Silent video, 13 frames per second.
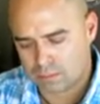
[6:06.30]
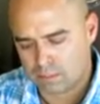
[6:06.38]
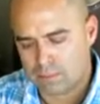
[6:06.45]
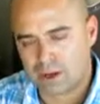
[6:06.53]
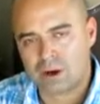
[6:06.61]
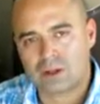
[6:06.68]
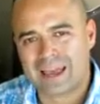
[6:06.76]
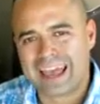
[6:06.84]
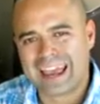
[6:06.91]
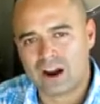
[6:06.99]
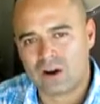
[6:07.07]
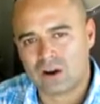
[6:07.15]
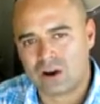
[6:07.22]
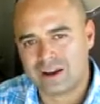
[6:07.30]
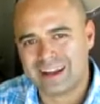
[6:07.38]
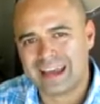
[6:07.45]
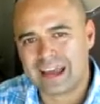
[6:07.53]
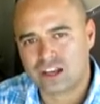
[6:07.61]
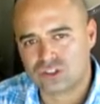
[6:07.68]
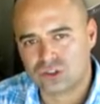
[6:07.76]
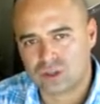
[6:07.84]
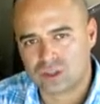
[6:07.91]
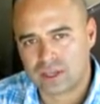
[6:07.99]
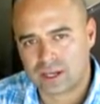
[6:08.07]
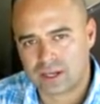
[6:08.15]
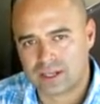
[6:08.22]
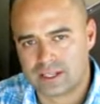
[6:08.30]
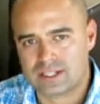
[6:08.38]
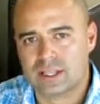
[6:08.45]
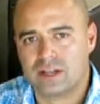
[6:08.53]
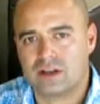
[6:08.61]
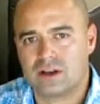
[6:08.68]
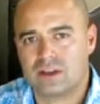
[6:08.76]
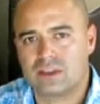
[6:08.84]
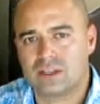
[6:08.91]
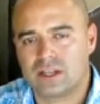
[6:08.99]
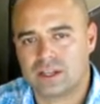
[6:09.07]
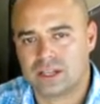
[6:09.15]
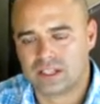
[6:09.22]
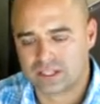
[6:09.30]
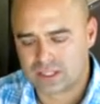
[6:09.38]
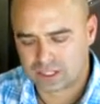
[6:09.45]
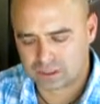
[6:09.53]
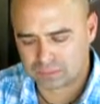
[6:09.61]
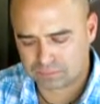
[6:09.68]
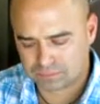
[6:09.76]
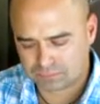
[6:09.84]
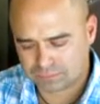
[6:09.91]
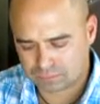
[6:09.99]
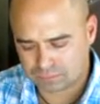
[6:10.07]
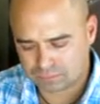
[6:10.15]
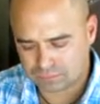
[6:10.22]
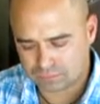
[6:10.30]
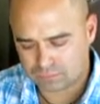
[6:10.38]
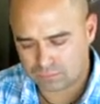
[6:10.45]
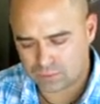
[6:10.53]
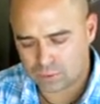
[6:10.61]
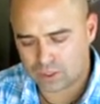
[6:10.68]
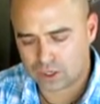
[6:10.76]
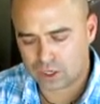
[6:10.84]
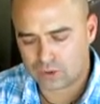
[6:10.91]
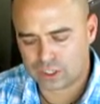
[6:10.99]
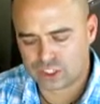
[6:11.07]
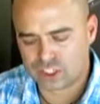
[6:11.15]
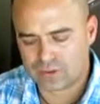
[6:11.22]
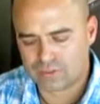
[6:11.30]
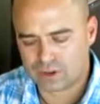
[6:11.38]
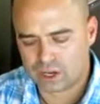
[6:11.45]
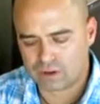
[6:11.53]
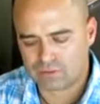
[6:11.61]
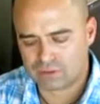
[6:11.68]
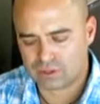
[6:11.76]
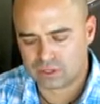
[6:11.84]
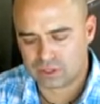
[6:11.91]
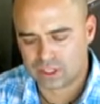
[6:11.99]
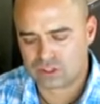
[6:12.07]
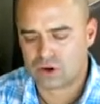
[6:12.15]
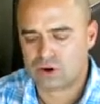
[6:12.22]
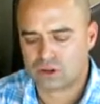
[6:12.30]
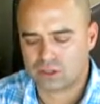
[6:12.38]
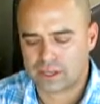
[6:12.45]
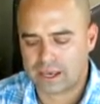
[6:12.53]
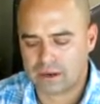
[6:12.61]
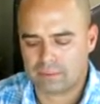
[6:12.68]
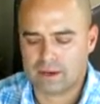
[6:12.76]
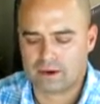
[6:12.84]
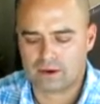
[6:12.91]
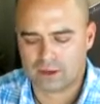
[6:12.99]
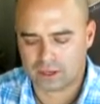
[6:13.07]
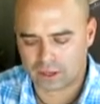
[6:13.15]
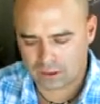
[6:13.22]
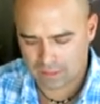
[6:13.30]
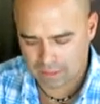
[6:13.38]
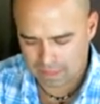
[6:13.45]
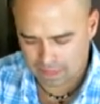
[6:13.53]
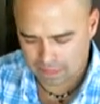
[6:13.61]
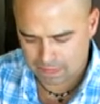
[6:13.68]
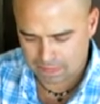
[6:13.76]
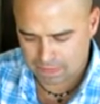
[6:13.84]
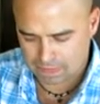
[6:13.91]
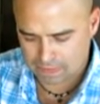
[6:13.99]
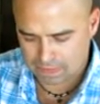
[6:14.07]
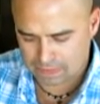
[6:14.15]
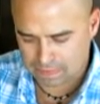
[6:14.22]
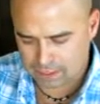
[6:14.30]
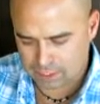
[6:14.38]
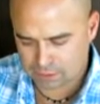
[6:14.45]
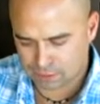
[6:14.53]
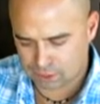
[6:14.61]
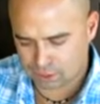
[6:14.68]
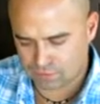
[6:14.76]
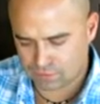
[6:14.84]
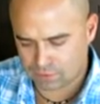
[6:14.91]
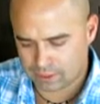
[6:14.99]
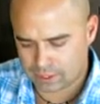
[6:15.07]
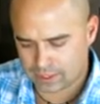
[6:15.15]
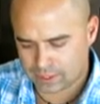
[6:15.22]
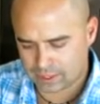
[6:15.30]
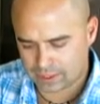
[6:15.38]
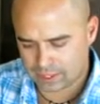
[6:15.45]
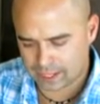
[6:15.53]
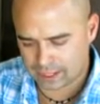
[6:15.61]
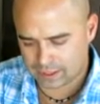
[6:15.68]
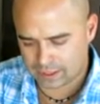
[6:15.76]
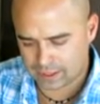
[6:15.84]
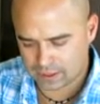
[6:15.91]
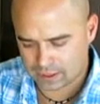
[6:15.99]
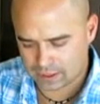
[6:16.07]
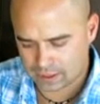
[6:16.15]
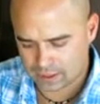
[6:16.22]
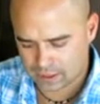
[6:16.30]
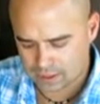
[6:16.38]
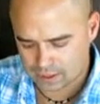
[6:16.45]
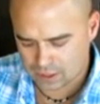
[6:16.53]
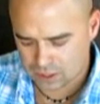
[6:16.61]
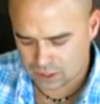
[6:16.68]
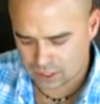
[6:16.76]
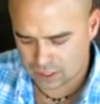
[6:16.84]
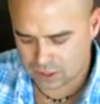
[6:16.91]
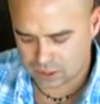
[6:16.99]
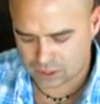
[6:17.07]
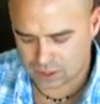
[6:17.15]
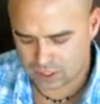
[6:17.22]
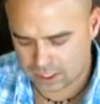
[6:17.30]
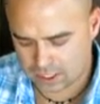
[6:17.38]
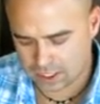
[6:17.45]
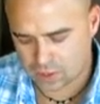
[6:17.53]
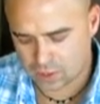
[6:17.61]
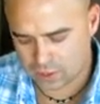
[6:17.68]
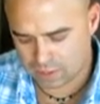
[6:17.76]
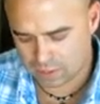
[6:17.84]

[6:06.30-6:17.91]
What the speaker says: Better to err on extra thickness than on thinness. You can always shave it off. It's harder to add back on. That's pretty good for me. I like that. So let's start on our second one.